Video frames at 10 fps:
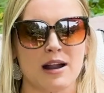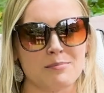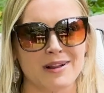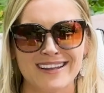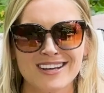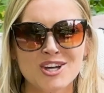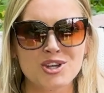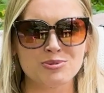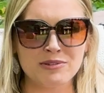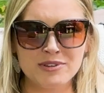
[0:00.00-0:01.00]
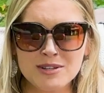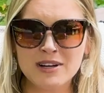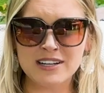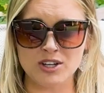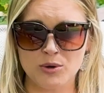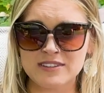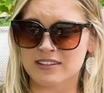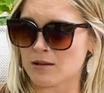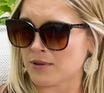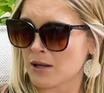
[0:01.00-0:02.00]
And I'm like, do I really want to go
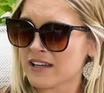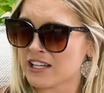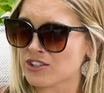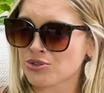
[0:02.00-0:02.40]
into the plumbing